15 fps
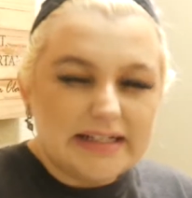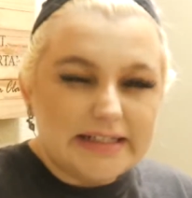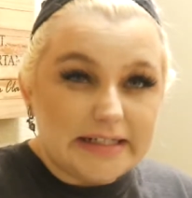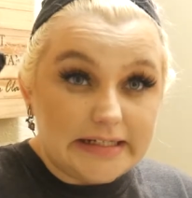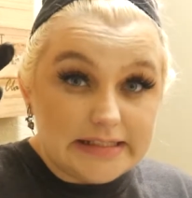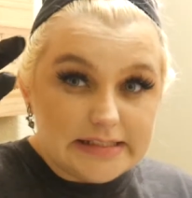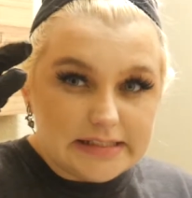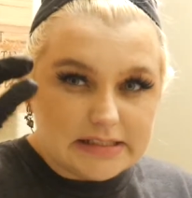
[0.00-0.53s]

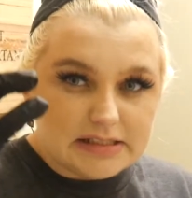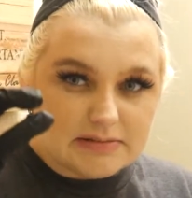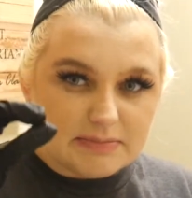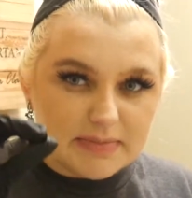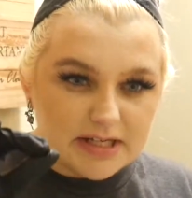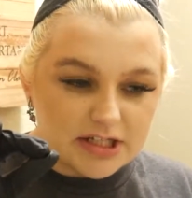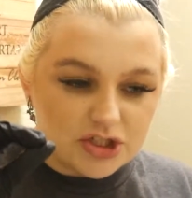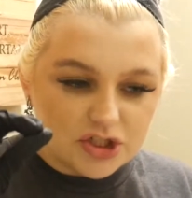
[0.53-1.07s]
a
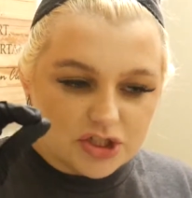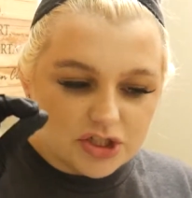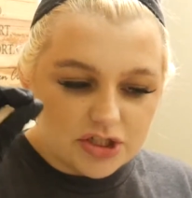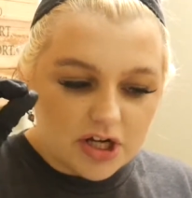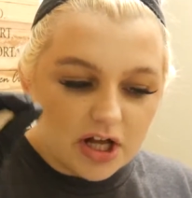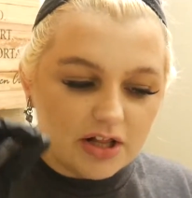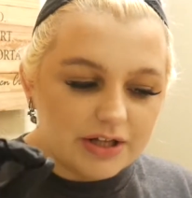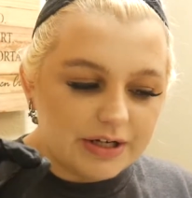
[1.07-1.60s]
smidge
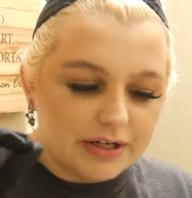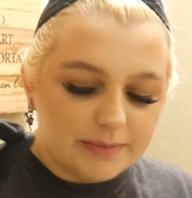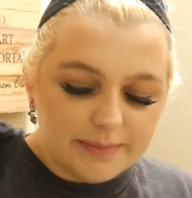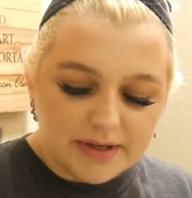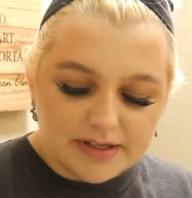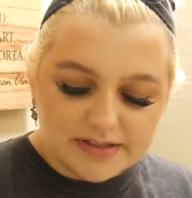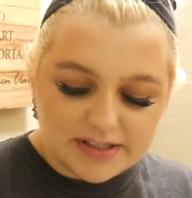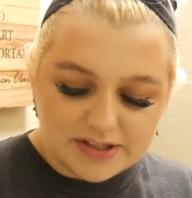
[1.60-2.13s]
dollar
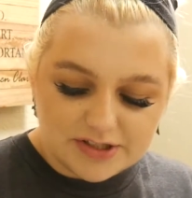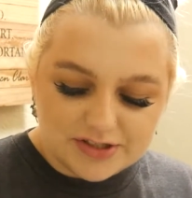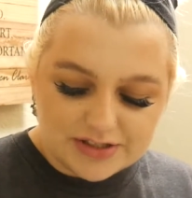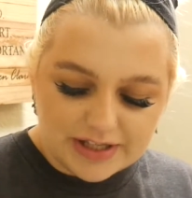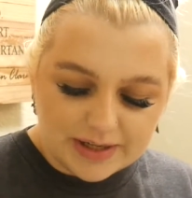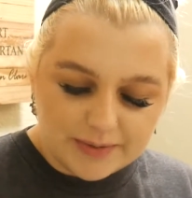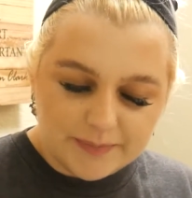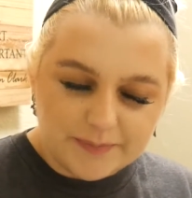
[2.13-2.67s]
because that's just
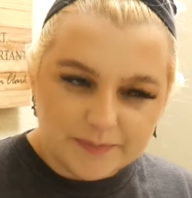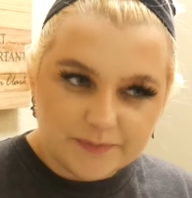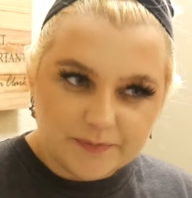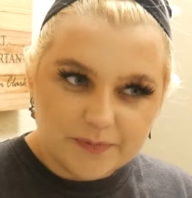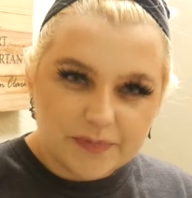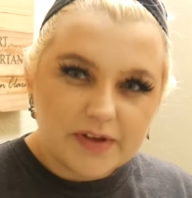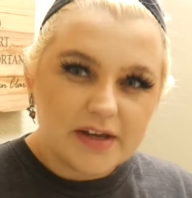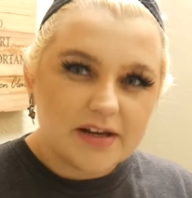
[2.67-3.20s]
like
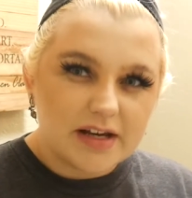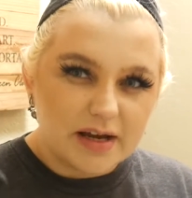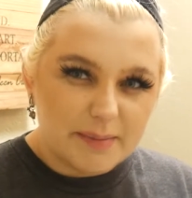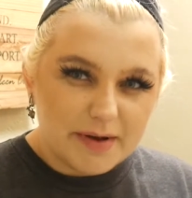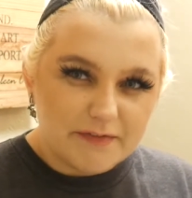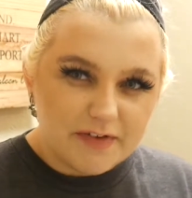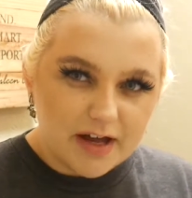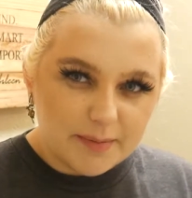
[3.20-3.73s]
not
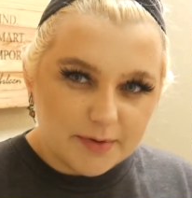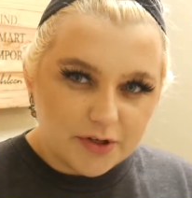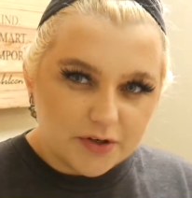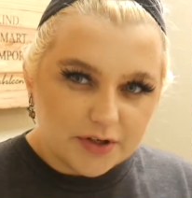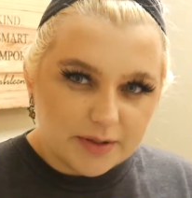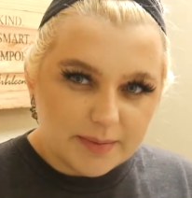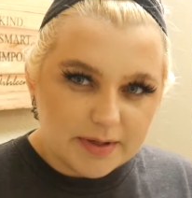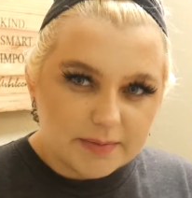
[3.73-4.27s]
my vibe, you know
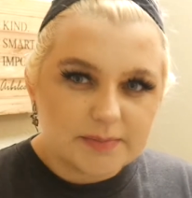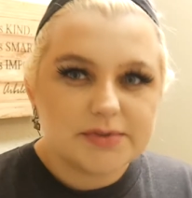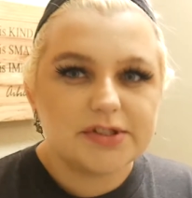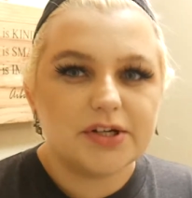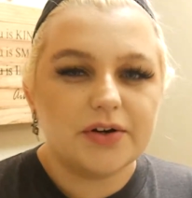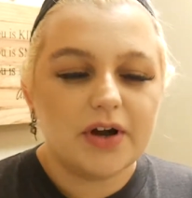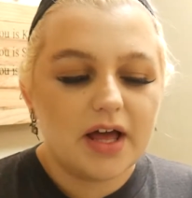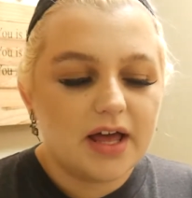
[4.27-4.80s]
what I mean?
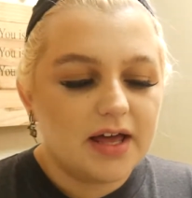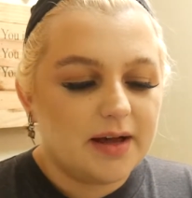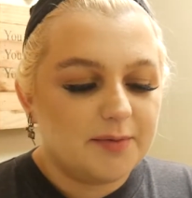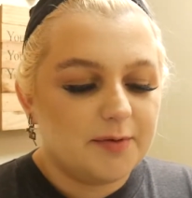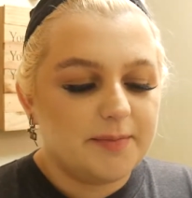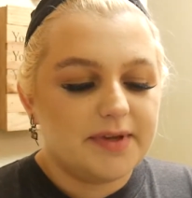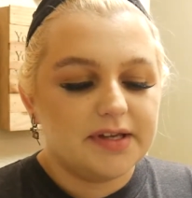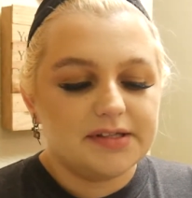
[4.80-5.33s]
So I'm
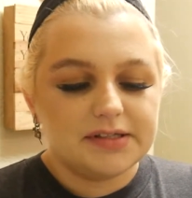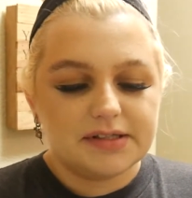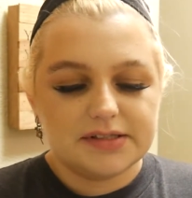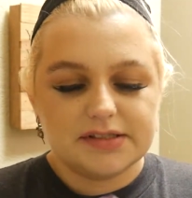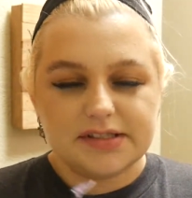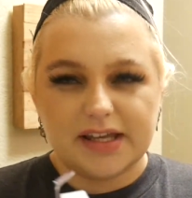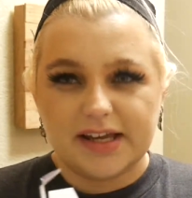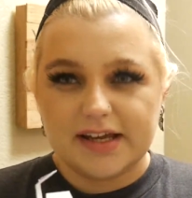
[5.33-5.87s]
going to
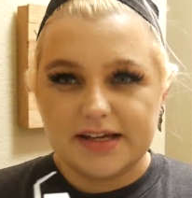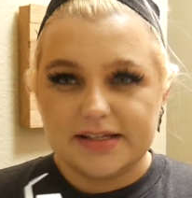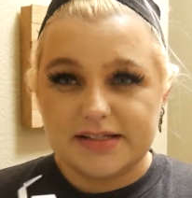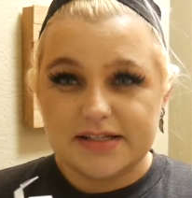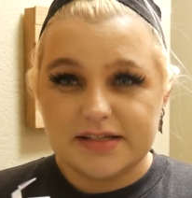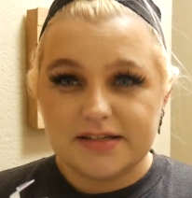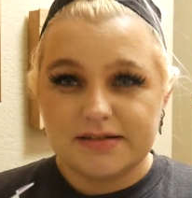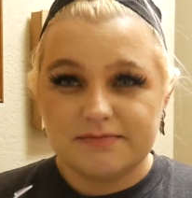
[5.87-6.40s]
mix like a
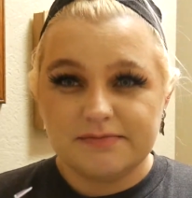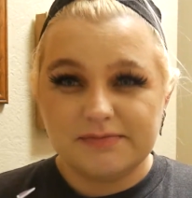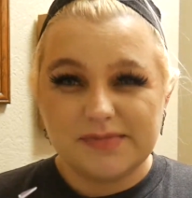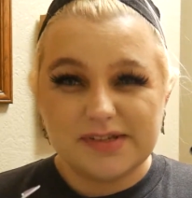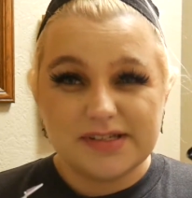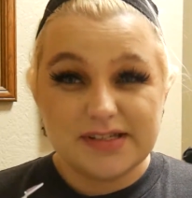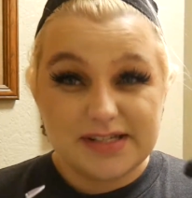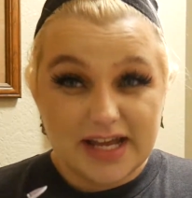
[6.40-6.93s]

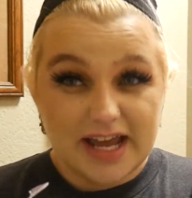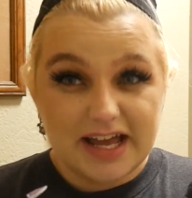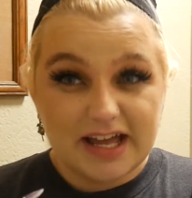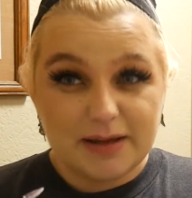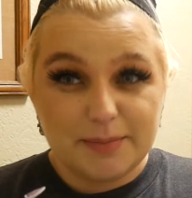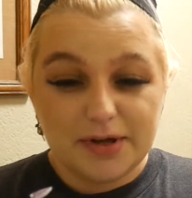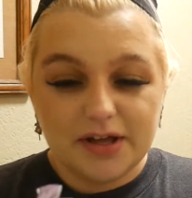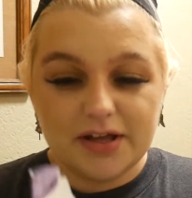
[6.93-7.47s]

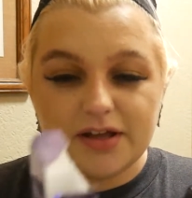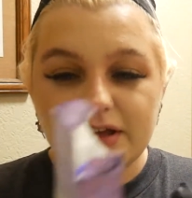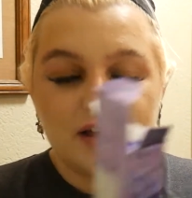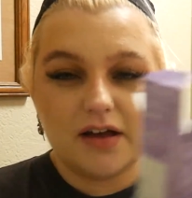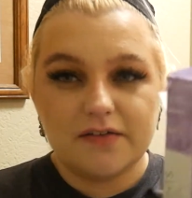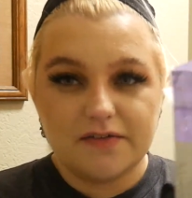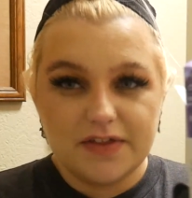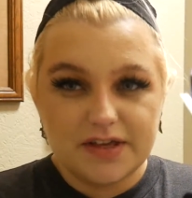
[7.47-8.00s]
dab
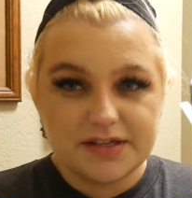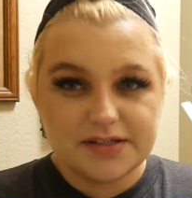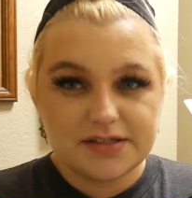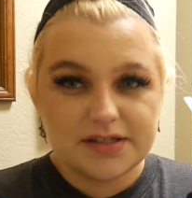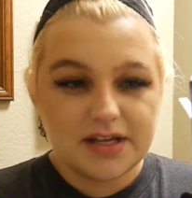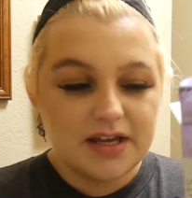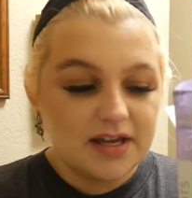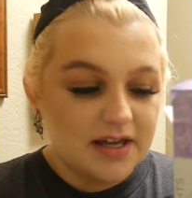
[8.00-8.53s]
of
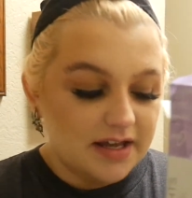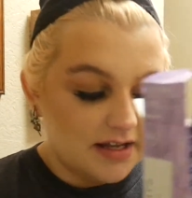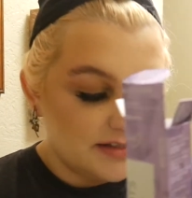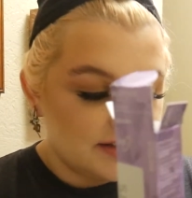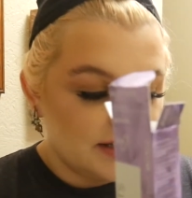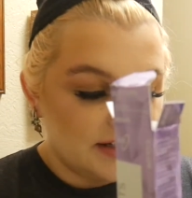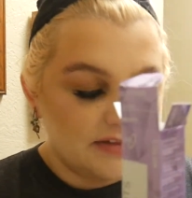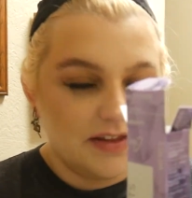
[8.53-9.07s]
this
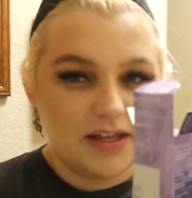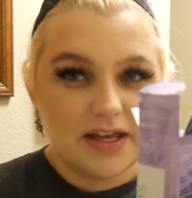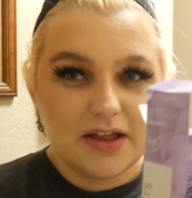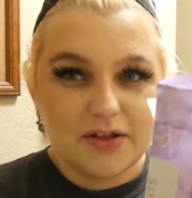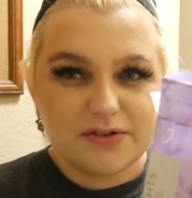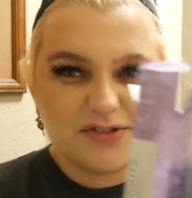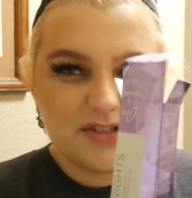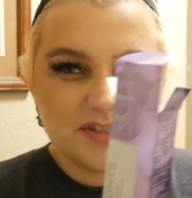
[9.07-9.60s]
inside the
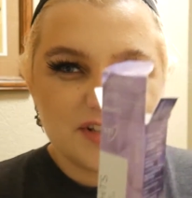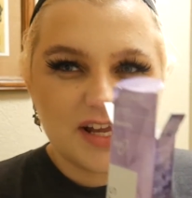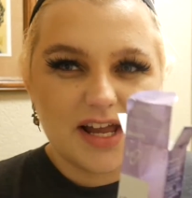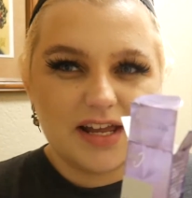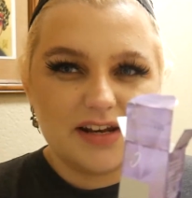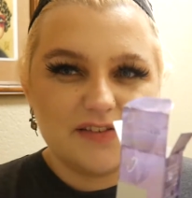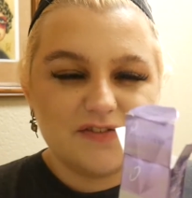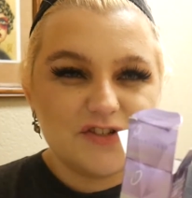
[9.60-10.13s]
yellow just to
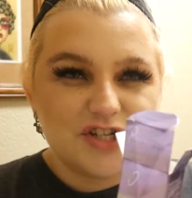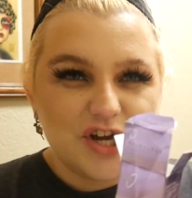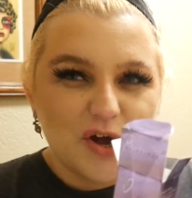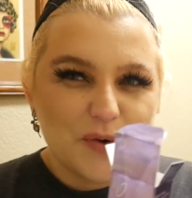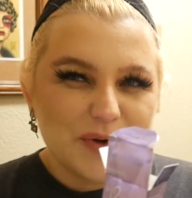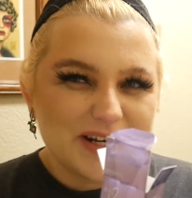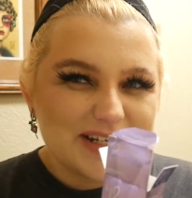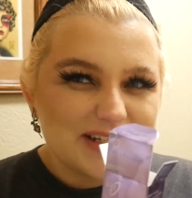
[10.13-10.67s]
kind of
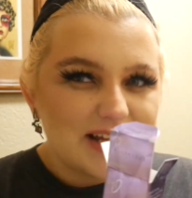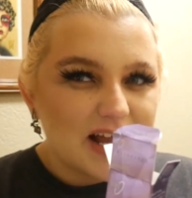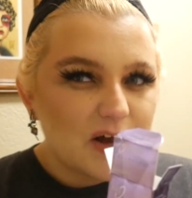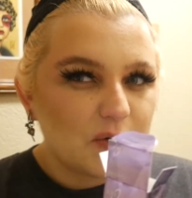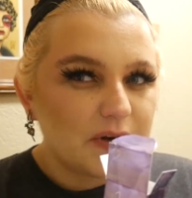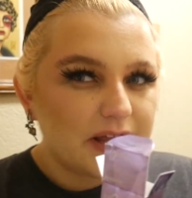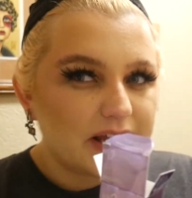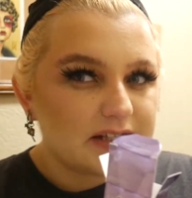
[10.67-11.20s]
tone it
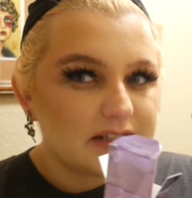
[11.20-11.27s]
down like a